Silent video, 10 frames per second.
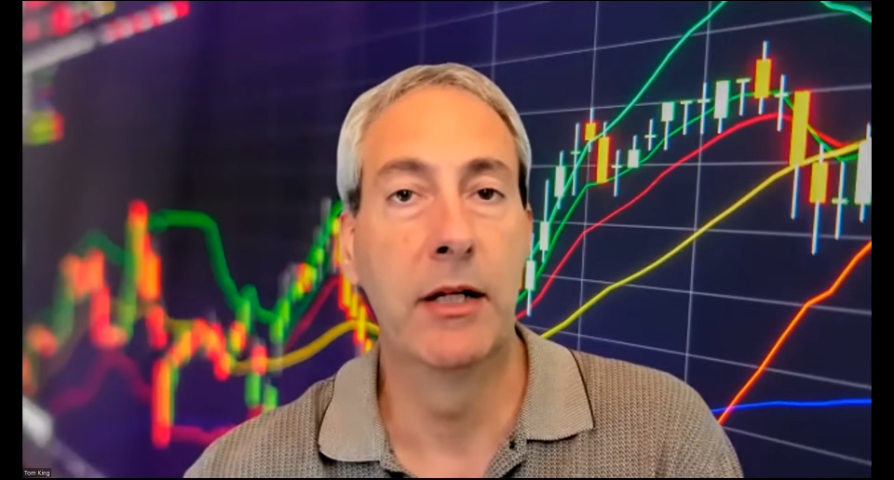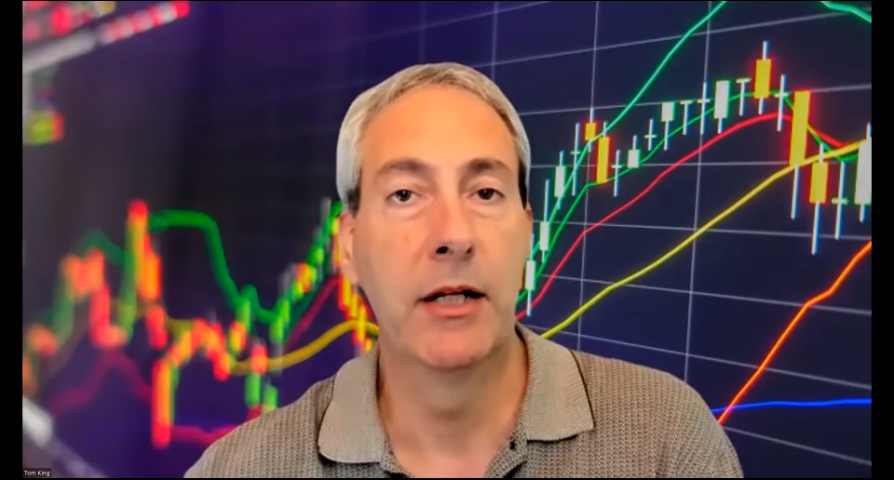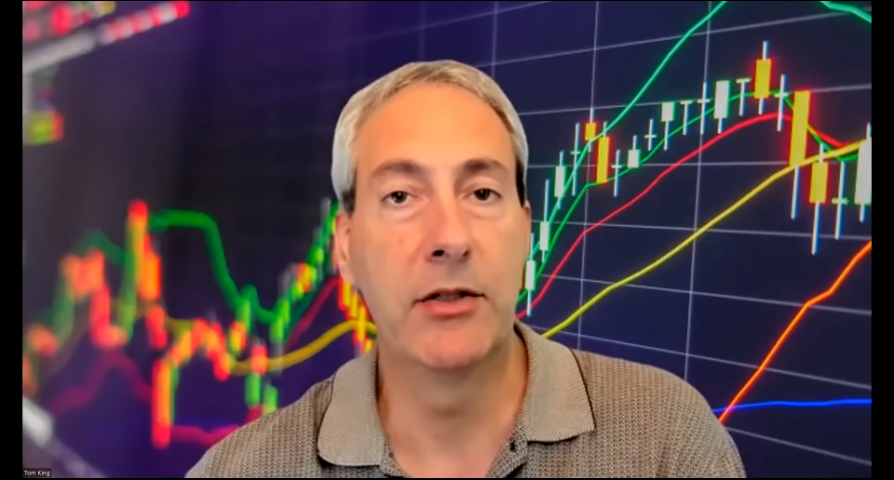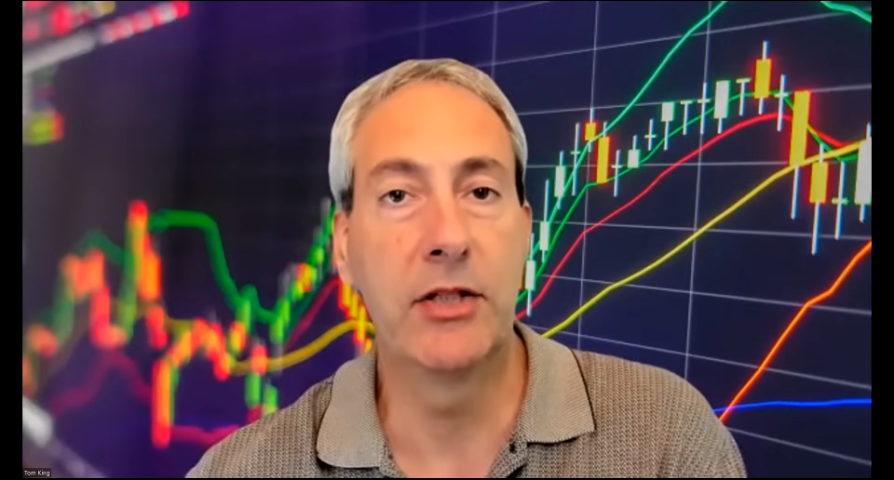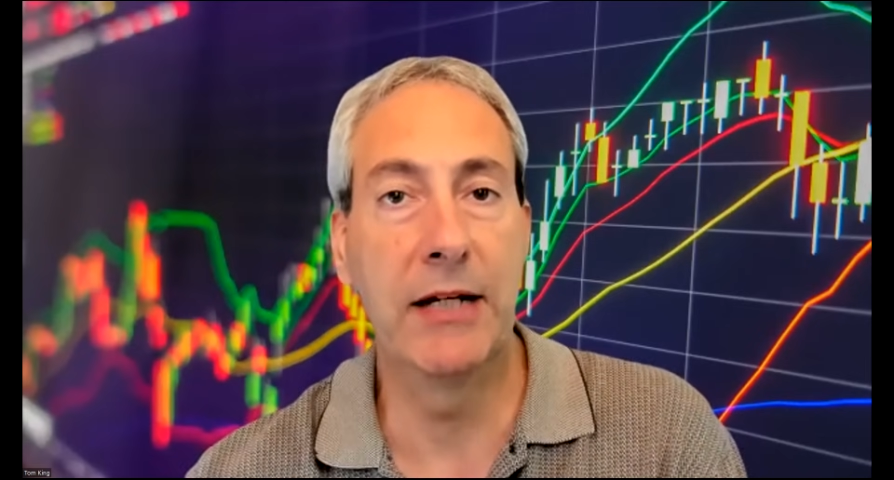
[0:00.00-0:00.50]

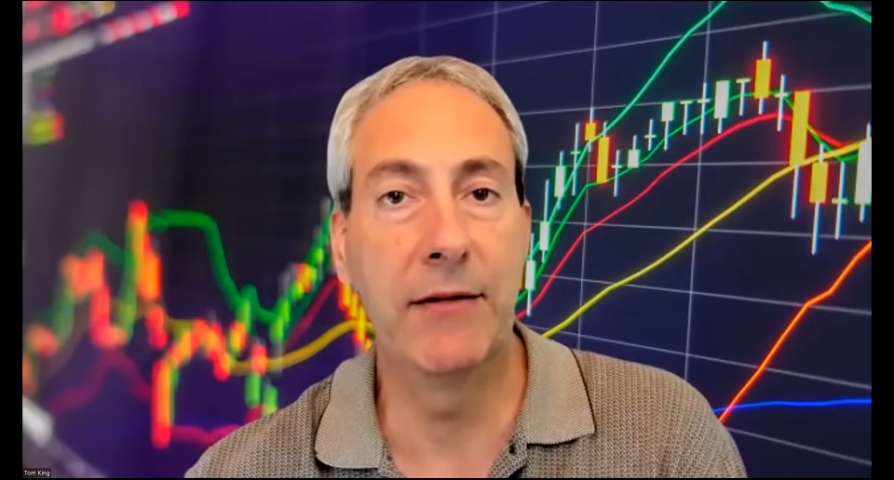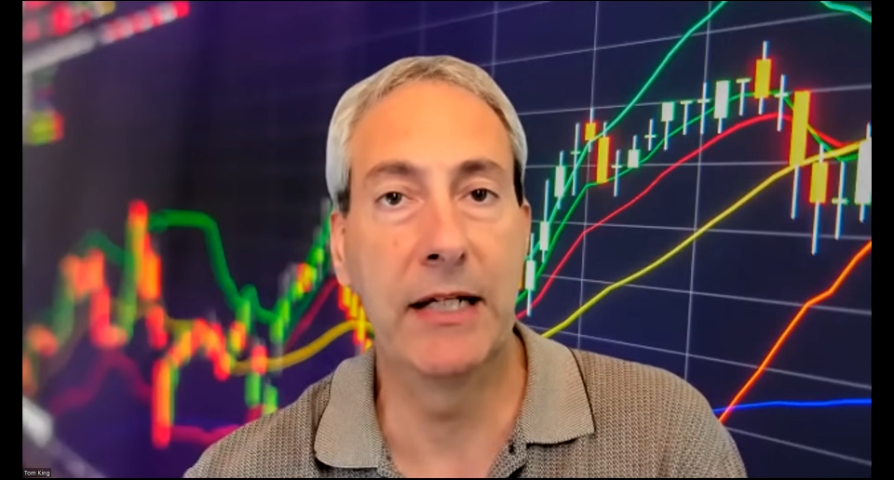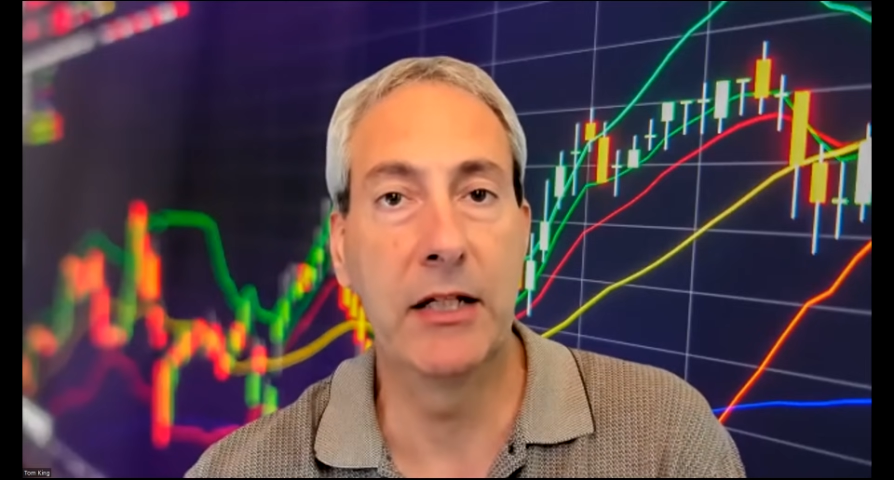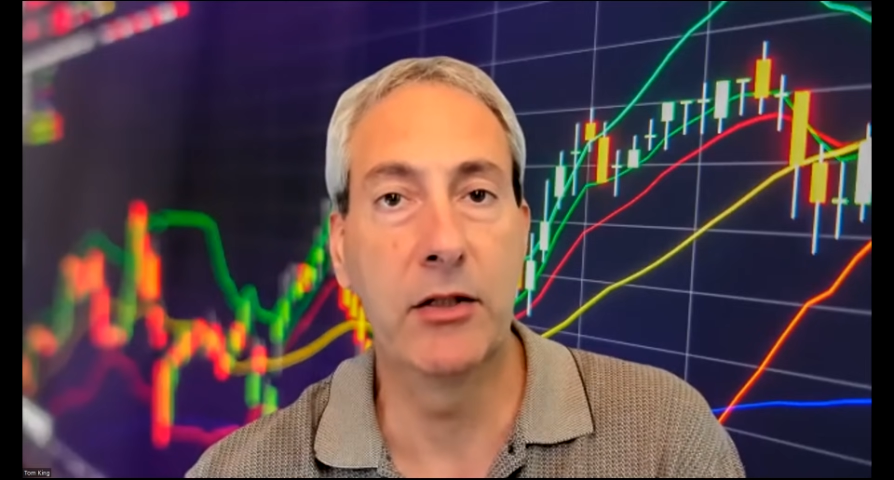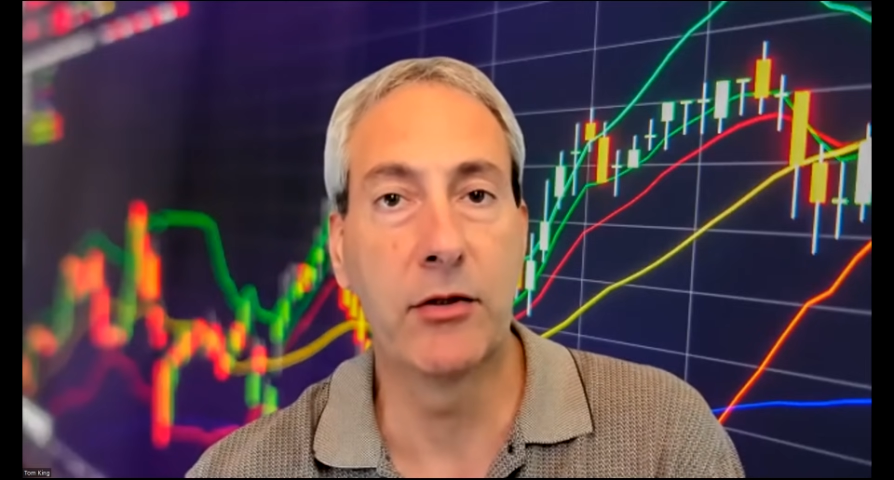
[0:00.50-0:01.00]

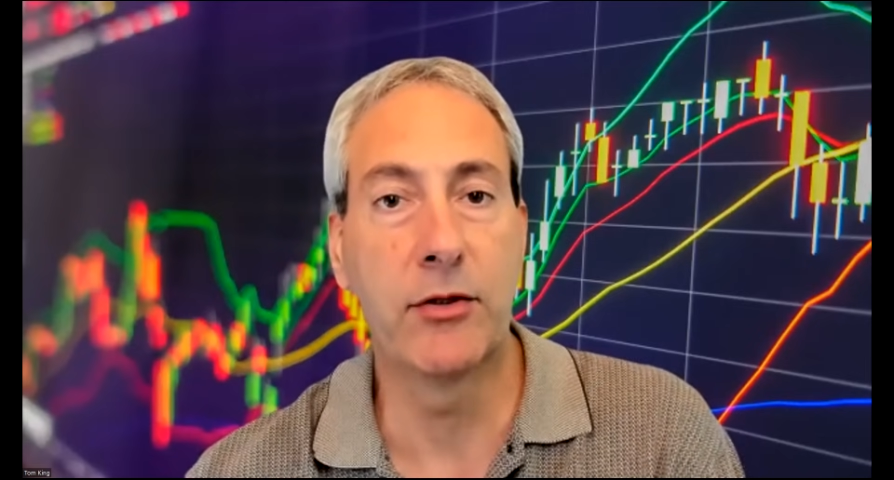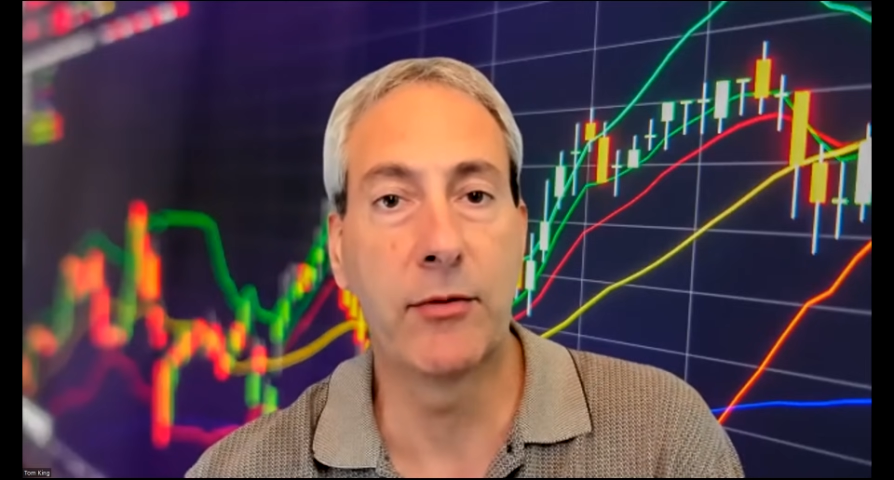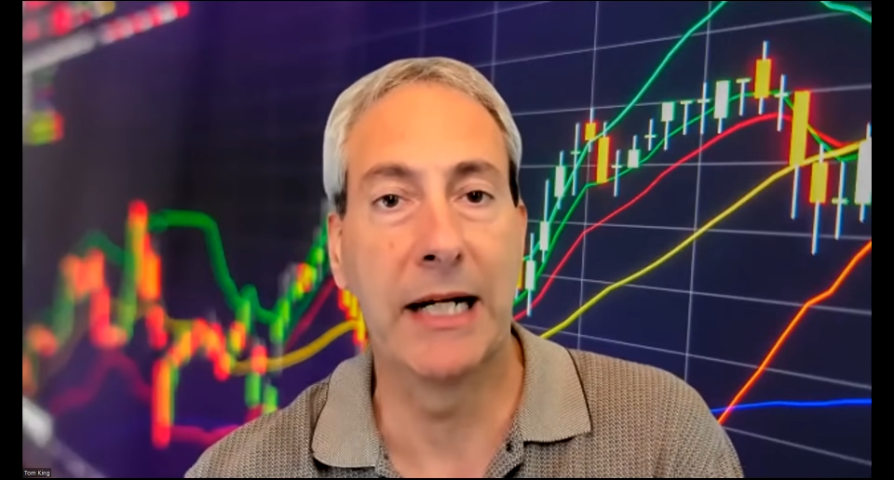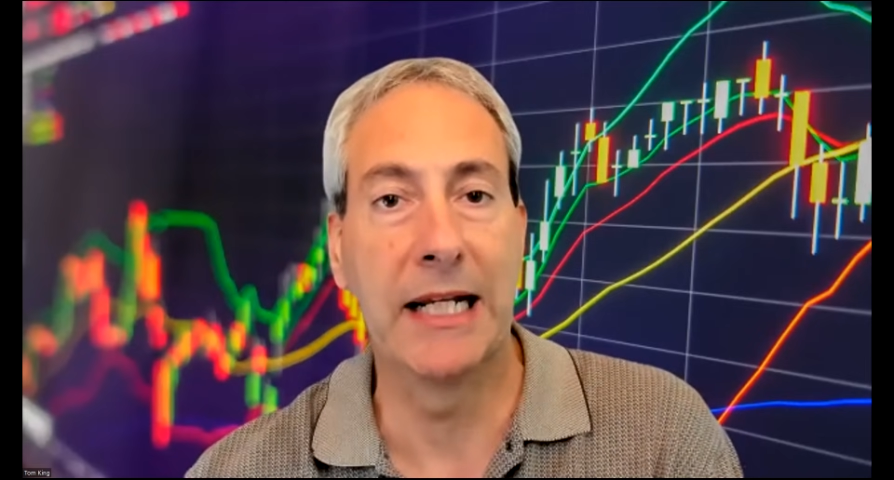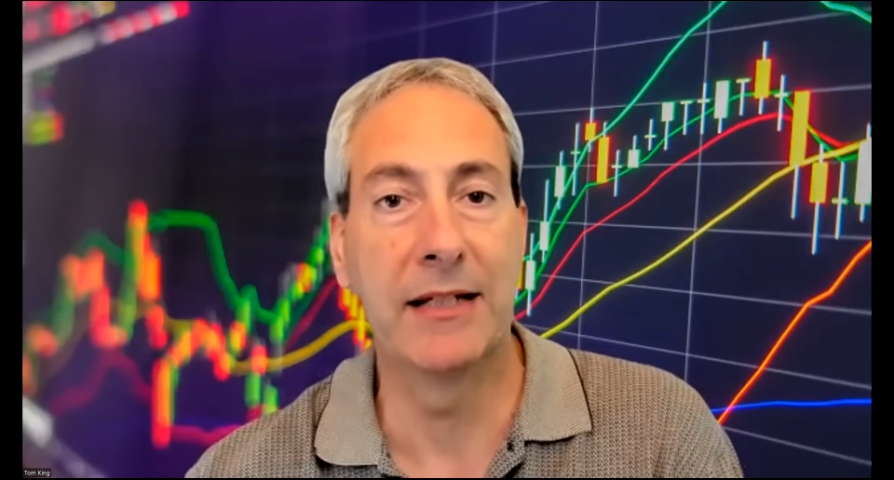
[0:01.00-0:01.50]
achieving your
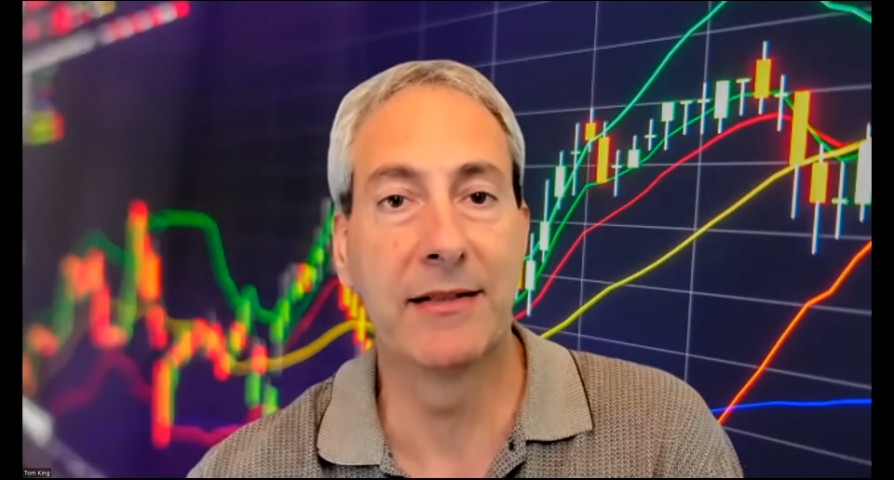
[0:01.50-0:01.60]
trading